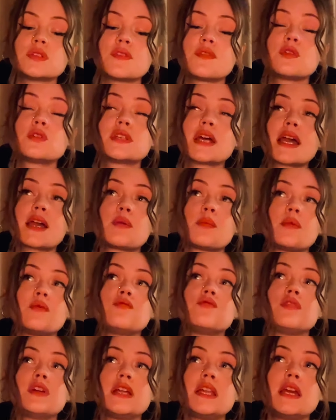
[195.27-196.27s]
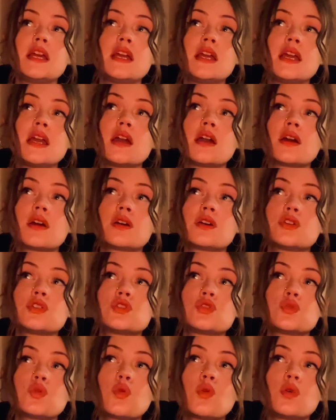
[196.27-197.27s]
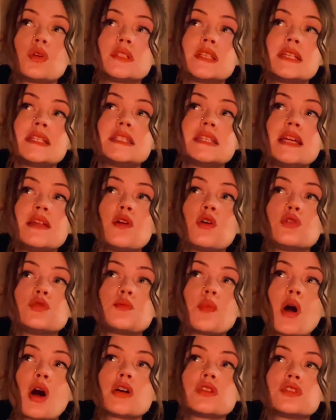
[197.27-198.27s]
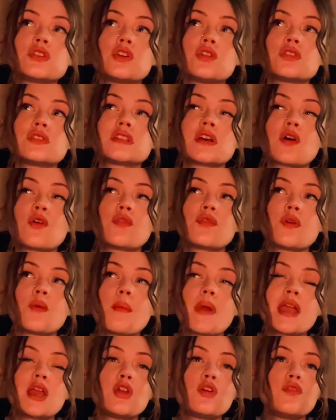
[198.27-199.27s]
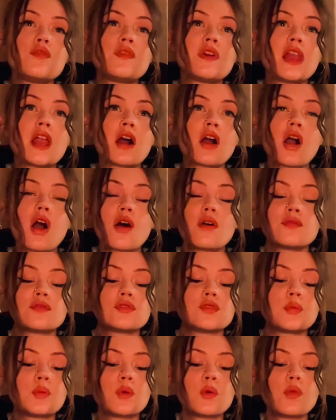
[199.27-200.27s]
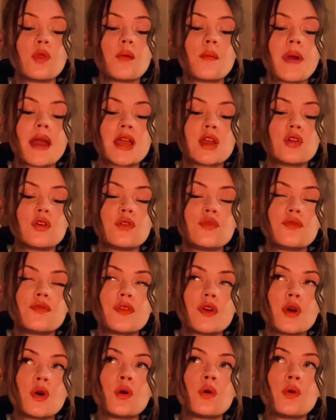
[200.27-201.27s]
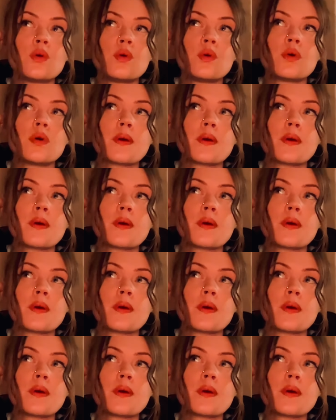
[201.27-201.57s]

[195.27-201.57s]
It feels like you're really sore to see those parts of yourself that make you feel uncomfortable, that make you feel...